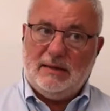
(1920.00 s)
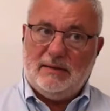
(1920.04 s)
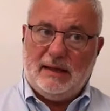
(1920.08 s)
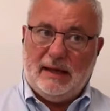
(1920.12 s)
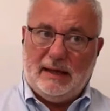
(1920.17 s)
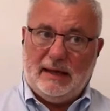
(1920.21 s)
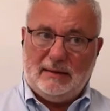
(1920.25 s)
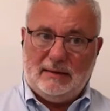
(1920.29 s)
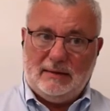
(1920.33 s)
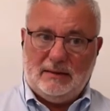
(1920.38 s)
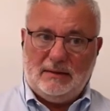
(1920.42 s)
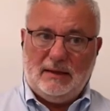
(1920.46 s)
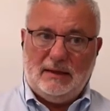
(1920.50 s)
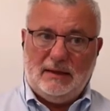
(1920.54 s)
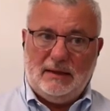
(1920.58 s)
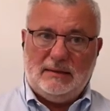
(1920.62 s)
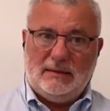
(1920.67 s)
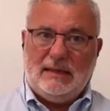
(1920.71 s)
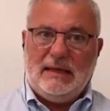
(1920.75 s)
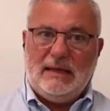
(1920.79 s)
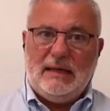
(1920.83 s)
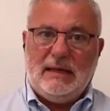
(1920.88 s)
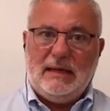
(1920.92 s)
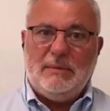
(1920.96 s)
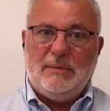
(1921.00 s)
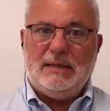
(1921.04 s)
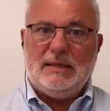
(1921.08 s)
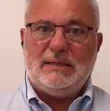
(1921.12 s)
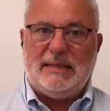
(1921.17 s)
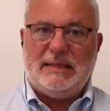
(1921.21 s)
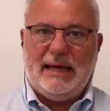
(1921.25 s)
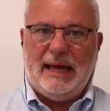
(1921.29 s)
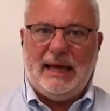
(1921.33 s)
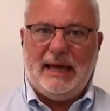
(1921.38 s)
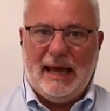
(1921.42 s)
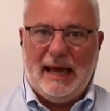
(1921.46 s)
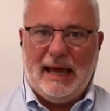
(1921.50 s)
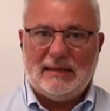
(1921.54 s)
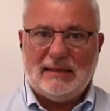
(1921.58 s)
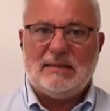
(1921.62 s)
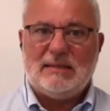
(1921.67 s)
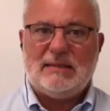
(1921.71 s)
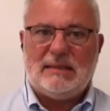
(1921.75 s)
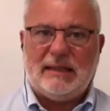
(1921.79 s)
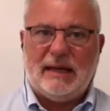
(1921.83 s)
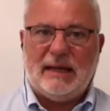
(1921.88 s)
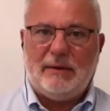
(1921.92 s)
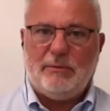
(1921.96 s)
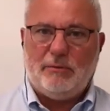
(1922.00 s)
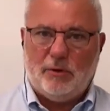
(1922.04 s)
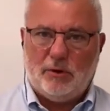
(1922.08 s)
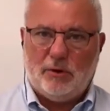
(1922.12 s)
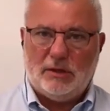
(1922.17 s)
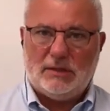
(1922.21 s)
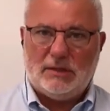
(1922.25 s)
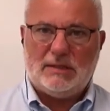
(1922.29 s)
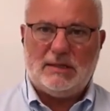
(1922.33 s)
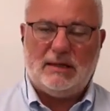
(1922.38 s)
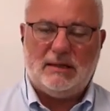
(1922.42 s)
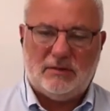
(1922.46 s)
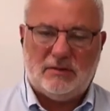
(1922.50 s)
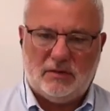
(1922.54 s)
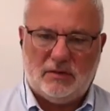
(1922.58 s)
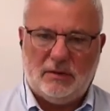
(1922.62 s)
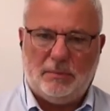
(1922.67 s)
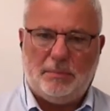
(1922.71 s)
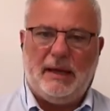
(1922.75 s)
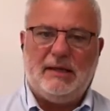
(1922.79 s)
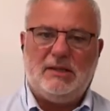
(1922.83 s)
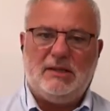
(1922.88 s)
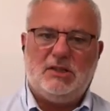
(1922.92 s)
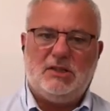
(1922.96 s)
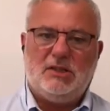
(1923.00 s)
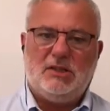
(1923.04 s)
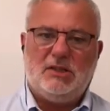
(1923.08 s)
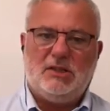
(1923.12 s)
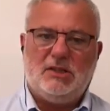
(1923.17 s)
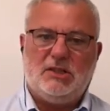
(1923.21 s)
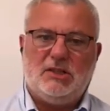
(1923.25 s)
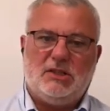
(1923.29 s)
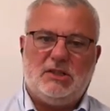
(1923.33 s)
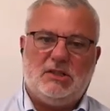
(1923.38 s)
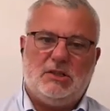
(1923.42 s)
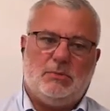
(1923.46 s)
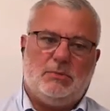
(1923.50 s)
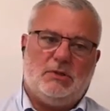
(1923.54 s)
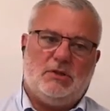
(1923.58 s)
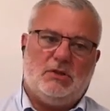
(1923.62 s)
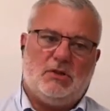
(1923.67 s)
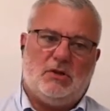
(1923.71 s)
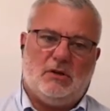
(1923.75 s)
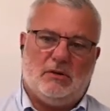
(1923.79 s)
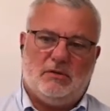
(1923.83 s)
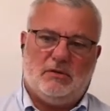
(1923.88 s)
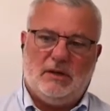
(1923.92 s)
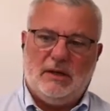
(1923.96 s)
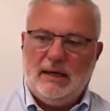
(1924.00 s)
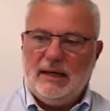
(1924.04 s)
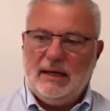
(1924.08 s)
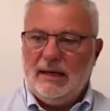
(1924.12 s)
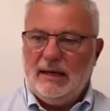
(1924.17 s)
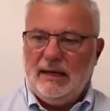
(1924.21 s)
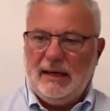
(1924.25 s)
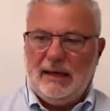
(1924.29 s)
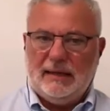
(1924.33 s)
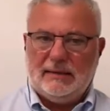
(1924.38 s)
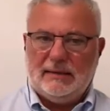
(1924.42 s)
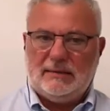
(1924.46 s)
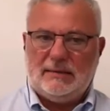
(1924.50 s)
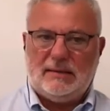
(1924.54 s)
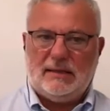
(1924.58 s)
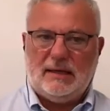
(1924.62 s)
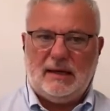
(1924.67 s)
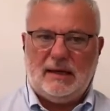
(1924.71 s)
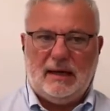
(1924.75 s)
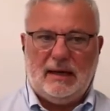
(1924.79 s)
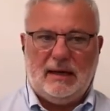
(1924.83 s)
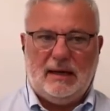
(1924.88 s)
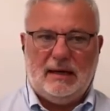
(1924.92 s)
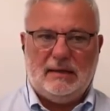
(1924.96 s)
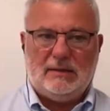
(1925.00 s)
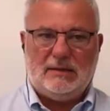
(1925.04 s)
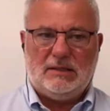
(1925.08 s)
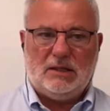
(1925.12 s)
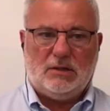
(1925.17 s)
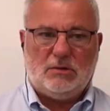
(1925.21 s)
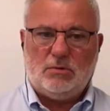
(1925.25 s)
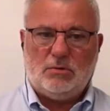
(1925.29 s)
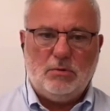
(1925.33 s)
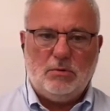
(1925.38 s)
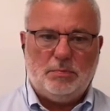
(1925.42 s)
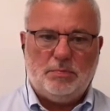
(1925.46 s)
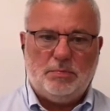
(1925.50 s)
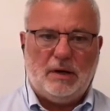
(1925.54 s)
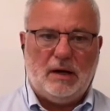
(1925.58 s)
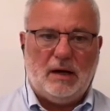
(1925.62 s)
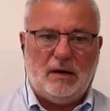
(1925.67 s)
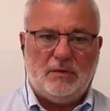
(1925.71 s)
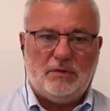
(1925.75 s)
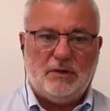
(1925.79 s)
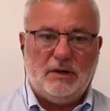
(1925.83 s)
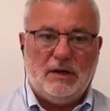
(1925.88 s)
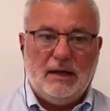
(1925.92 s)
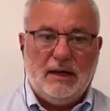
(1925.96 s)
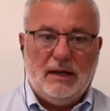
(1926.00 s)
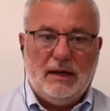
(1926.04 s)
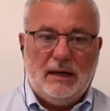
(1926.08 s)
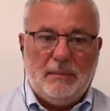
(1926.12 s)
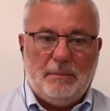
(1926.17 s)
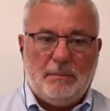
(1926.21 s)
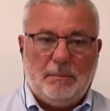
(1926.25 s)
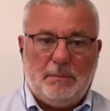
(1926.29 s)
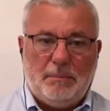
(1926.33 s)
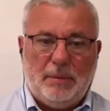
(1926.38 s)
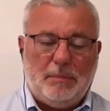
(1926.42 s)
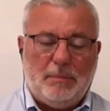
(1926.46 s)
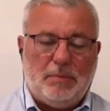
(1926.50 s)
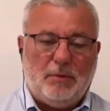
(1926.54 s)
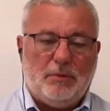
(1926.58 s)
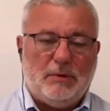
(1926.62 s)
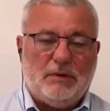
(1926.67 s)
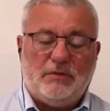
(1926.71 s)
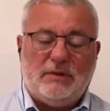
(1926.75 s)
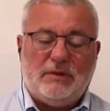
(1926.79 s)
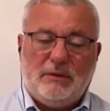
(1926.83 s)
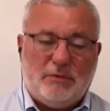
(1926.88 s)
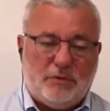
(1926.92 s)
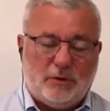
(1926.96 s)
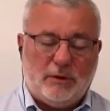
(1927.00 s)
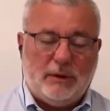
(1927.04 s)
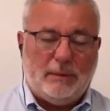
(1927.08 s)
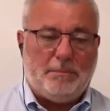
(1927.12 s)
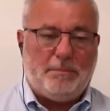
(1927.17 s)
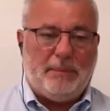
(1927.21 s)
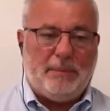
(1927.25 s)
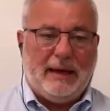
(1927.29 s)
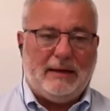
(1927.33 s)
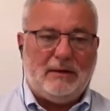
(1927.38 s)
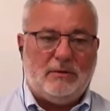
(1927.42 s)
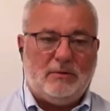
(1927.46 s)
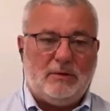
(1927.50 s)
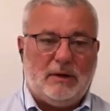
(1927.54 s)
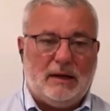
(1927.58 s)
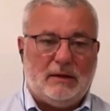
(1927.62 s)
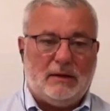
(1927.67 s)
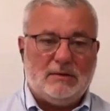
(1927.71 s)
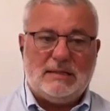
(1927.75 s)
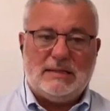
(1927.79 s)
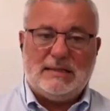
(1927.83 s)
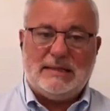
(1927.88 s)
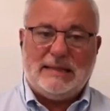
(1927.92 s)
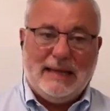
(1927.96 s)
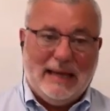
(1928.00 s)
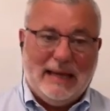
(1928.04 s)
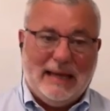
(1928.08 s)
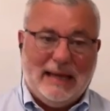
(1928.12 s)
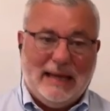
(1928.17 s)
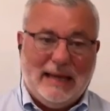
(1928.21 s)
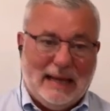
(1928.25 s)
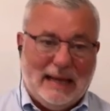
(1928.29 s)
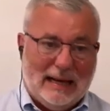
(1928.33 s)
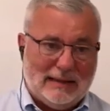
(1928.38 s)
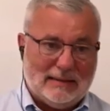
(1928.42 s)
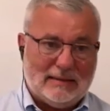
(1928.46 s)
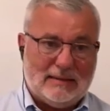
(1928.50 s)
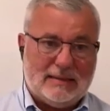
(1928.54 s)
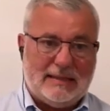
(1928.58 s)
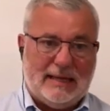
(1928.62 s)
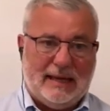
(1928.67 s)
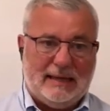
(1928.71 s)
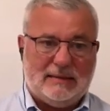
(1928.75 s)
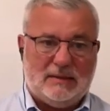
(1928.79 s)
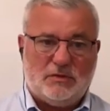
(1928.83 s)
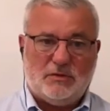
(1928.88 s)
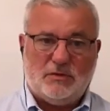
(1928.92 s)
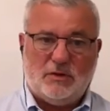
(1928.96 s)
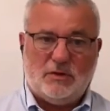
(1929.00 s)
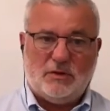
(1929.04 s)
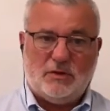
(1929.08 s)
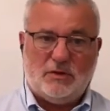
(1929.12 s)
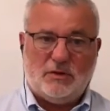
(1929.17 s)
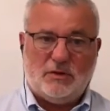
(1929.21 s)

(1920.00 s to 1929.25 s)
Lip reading: that the team is as diverse as the patients we serve. It's a group of people with different backgrounds, skill sets, from